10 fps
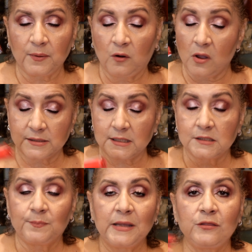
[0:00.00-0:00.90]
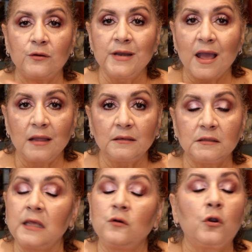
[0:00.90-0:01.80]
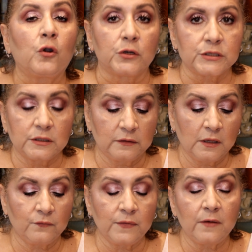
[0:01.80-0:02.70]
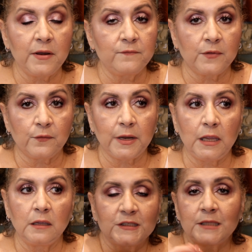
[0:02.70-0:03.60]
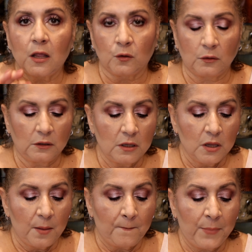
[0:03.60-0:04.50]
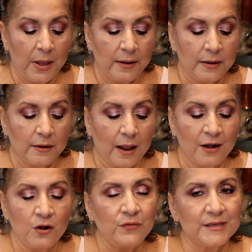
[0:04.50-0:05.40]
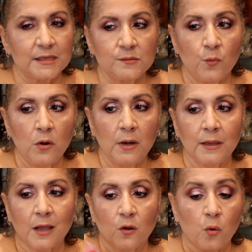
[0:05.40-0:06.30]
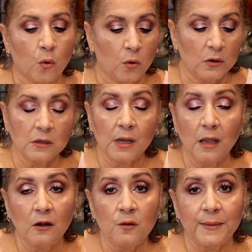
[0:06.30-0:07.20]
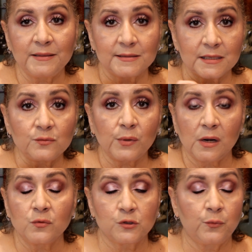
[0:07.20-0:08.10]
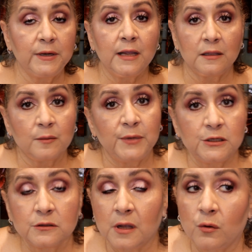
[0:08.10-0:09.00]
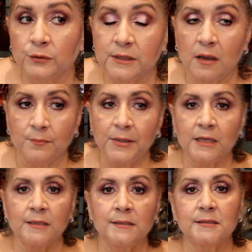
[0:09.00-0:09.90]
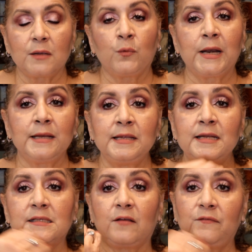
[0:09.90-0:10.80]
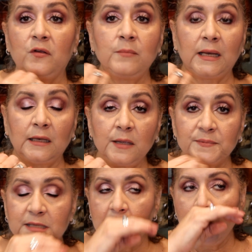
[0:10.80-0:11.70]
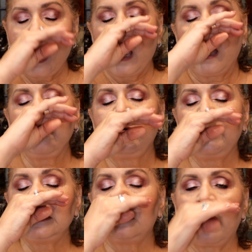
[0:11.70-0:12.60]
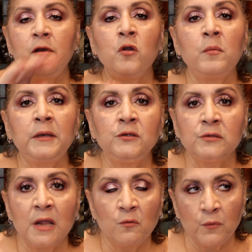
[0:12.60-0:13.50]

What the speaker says: glosses, but they don't hurt. They're very, very subtle. But I know this is more like a coral color, but this is what I was wearing at the beach the whole time, because what I did is I filled my lips. And the reason I normally do not